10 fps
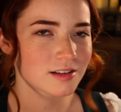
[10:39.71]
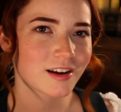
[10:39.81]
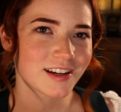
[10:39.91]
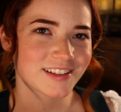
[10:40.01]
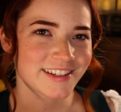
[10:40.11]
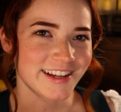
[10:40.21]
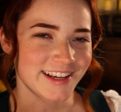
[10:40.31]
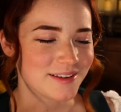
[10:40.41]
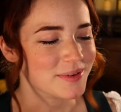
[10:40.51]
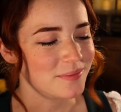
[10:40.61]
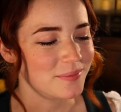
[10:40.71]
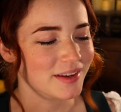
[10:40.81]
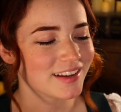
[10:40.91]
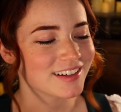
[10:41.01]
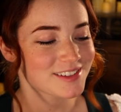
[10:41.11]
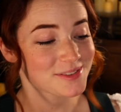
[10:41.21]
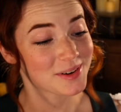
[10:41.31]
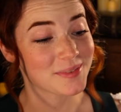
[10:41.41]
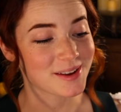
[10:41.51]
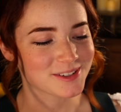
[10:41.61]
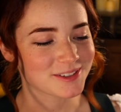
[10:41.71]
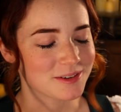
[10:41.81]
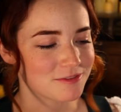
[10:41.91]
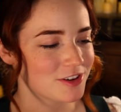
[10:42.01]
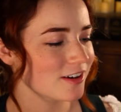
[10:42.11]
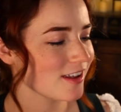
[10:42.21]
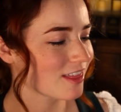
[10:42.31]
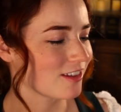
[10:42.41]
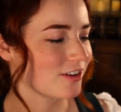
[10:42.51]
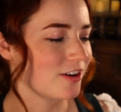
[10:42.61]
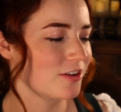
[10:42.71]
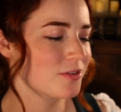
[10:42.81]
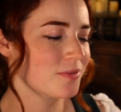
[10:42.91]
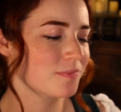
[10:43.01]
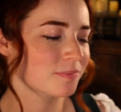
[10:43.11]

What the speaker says: Sorry it's taking me a bit. I just want to make sure I'm very thorough.